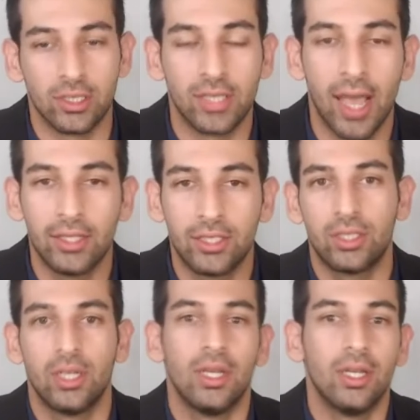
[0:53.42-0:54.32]
test,
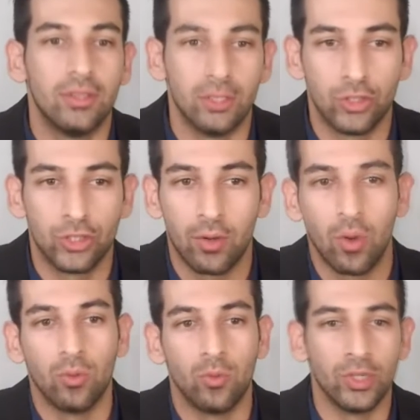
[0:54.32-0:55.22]
the general
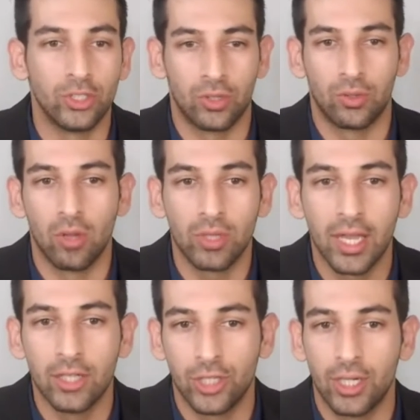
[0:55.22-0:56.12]
region or
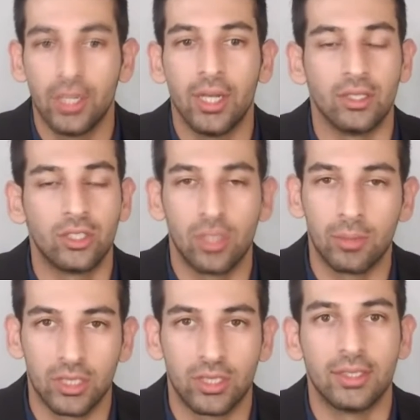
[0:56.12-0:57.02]
location, and the
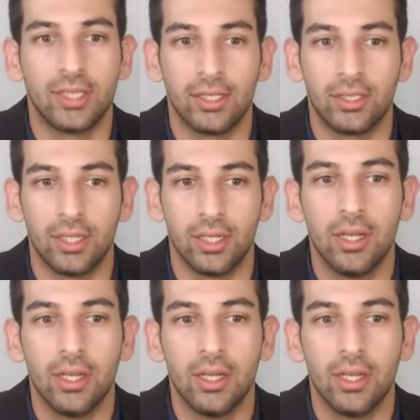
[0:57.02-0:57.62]
substance they tested.